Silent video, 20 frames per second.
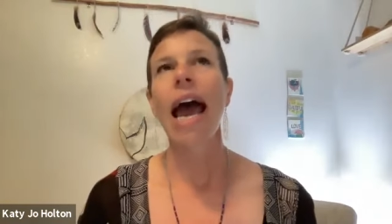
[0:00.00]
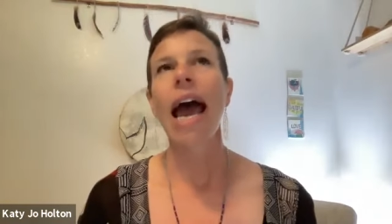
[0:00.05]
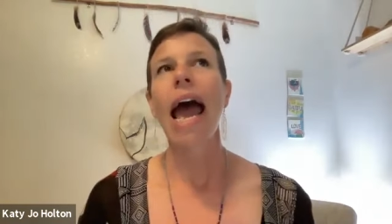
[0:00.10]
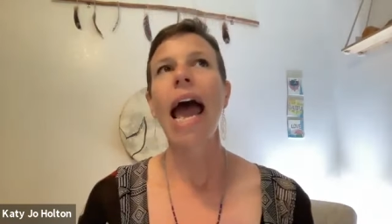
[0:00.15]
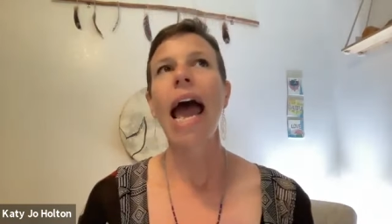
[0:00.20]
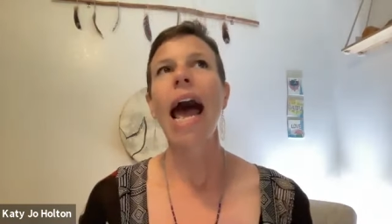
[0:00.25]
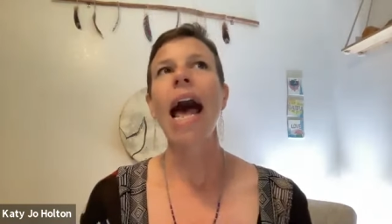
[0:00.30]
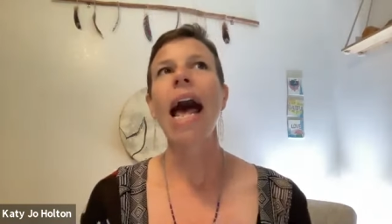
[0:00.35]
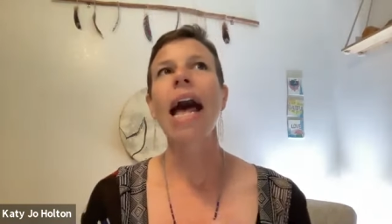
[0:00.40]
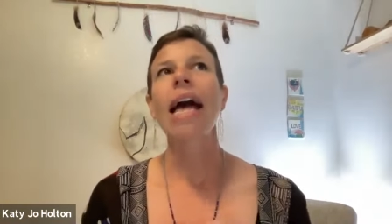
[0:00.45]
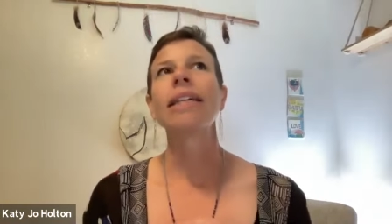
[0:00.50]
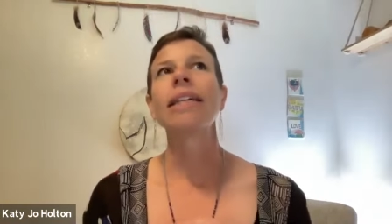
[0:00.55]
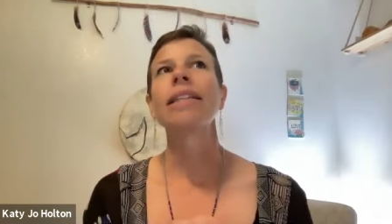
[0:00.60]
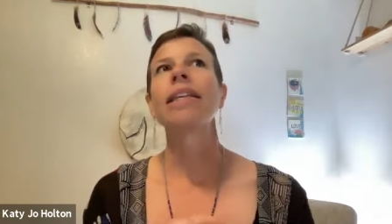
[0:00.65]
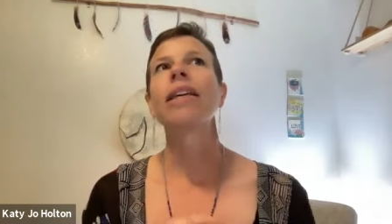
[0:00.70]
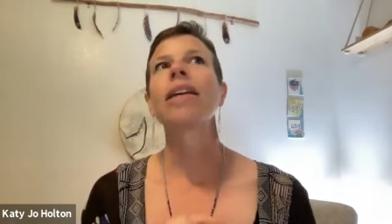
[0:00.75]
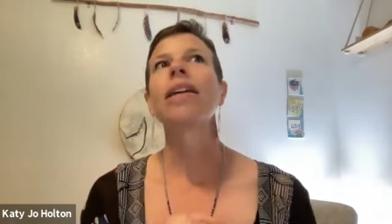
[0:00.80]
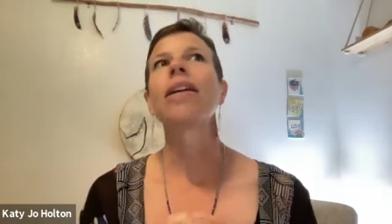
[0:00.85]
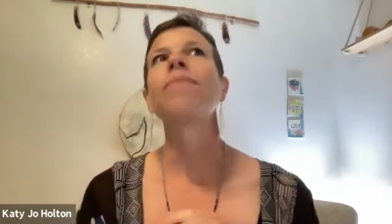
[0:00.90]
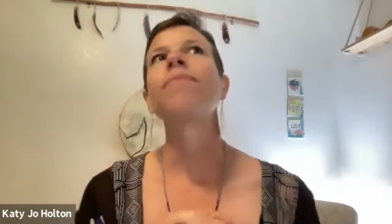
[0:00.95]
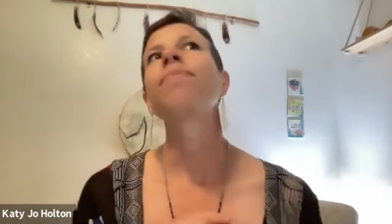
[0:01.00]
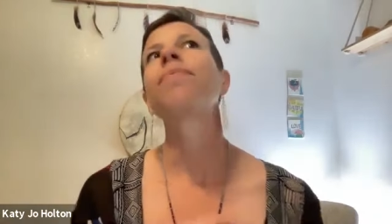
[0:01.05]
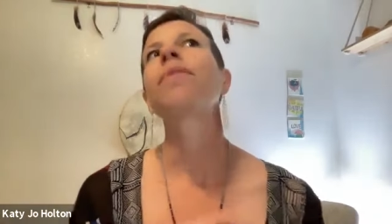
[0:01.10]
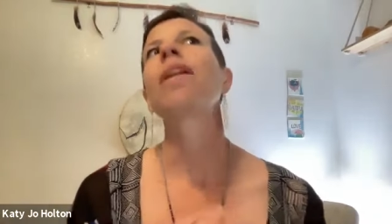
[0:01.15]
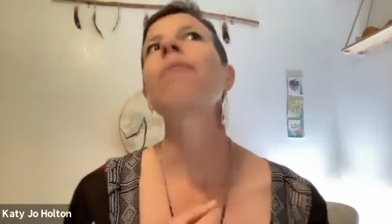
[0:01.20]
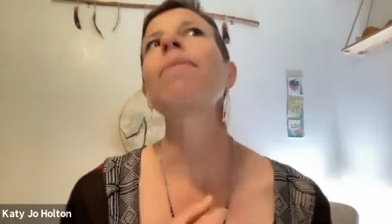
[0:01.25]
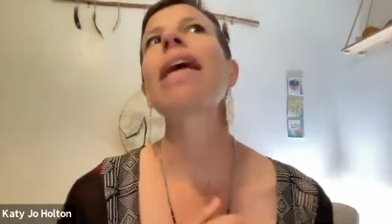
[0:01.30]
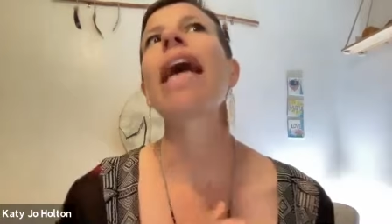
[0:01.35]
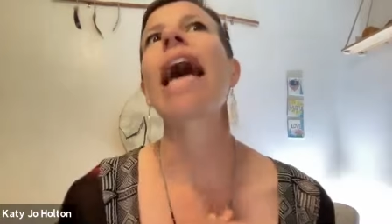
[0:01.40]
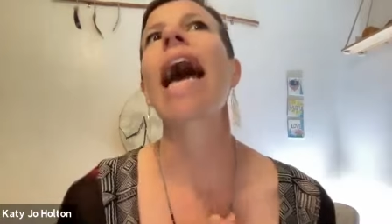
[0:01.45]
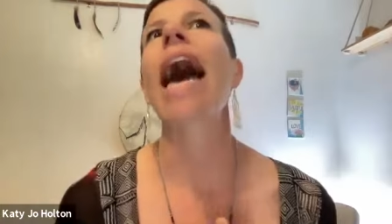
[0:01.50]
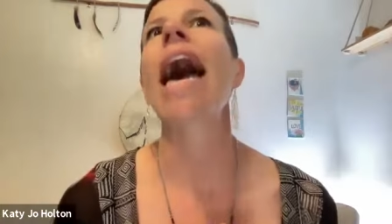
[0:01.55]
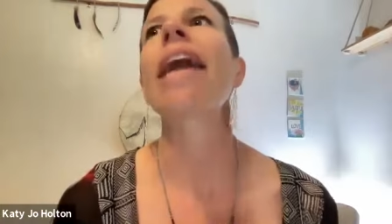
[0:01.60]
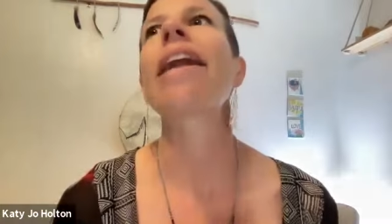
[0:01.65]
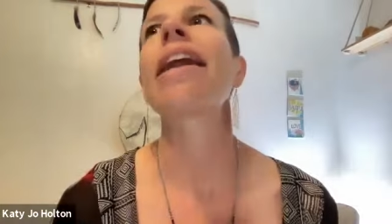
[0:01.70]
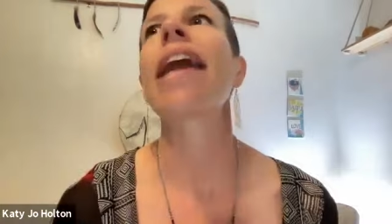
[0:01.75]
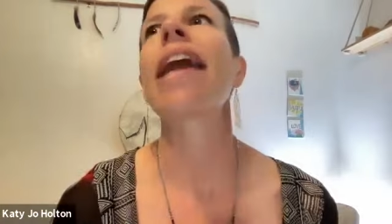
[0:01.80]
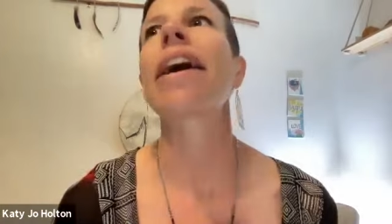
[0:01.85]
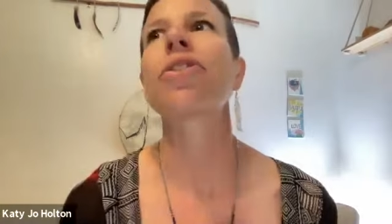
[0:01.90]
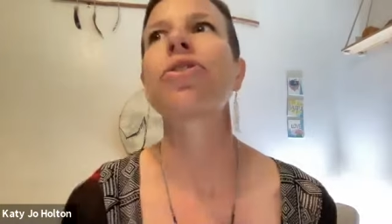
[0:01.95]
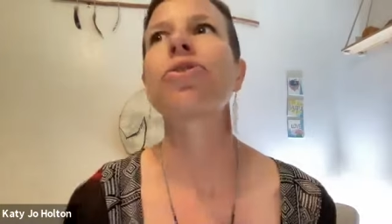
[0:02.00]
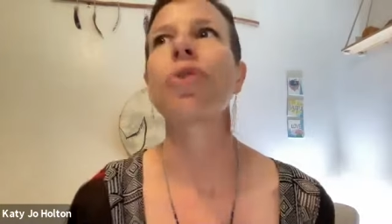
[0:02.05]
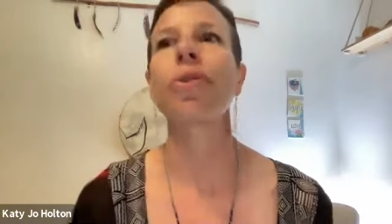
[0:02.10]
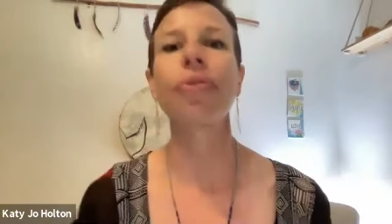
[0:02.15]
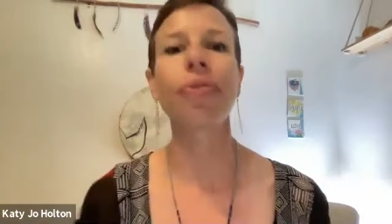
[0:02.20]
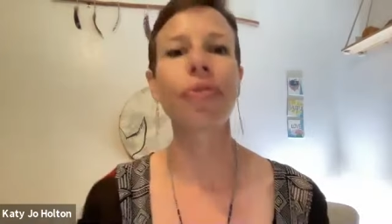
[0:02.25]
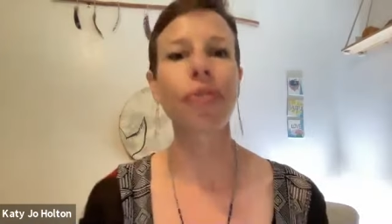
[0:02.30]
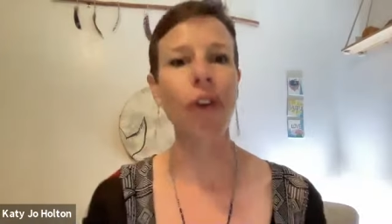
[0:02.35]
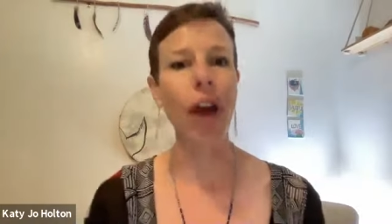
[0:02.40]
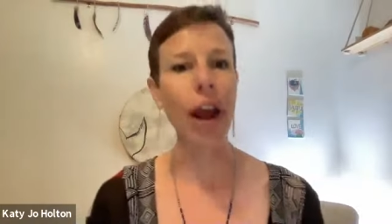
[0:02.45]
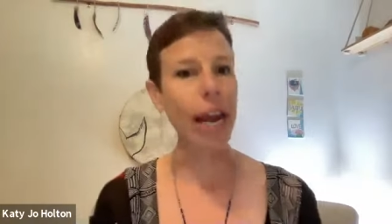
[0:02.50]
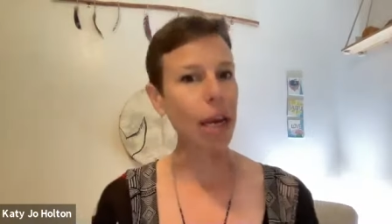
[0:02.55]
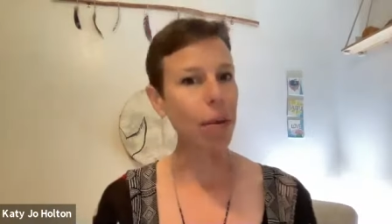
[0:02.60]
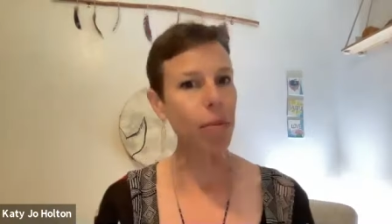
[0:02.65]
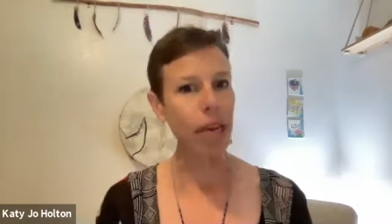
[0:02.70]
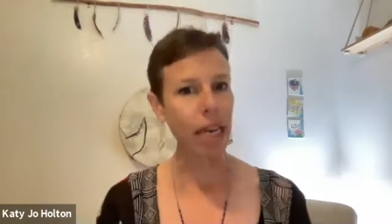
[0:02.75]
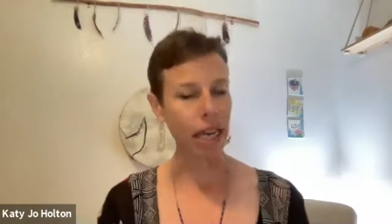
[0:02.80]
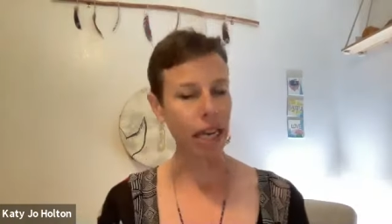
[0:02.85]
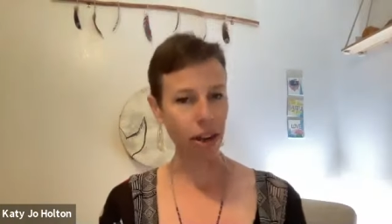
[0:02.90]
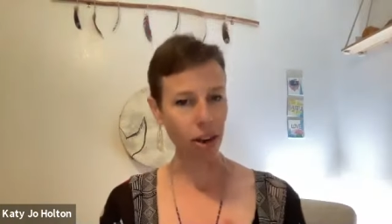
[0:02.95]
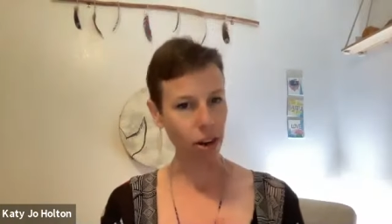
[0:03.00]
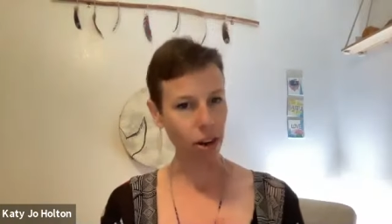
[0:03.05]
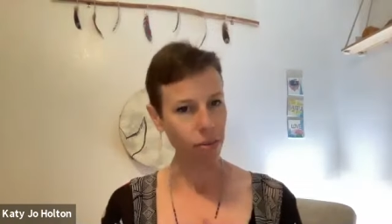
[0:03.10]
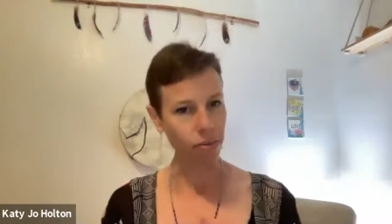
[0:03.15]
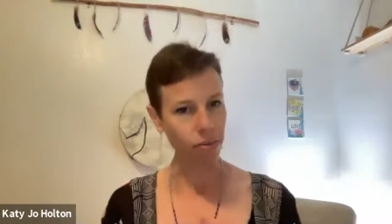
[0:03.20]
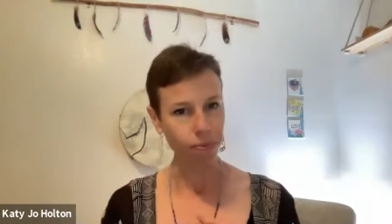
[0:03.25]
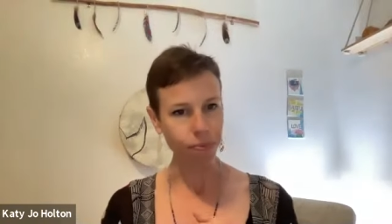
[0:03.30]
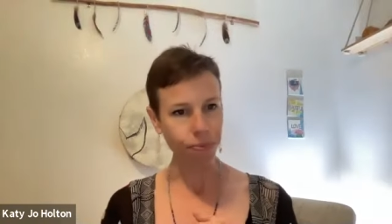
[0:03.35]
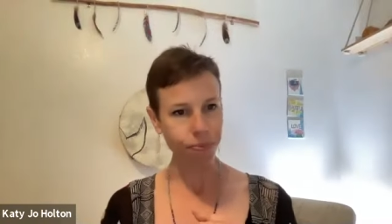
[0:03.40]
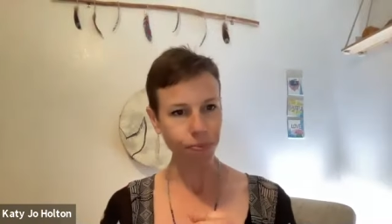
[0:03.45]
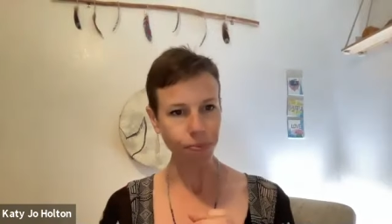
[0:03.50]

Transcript: And let me add an extra frame here